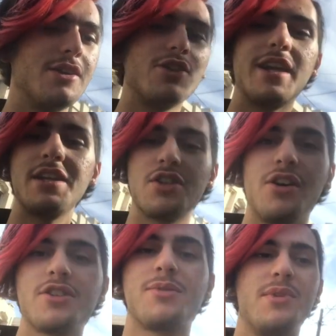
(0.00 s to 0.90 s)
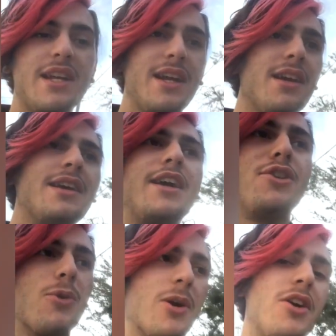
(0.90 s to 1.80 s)
Today's an awesome day, and
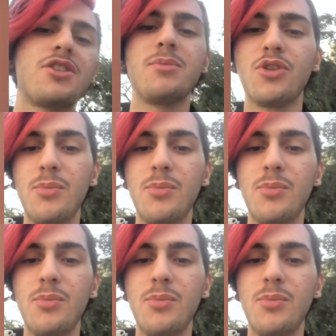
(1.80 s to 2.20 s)
you are awesome.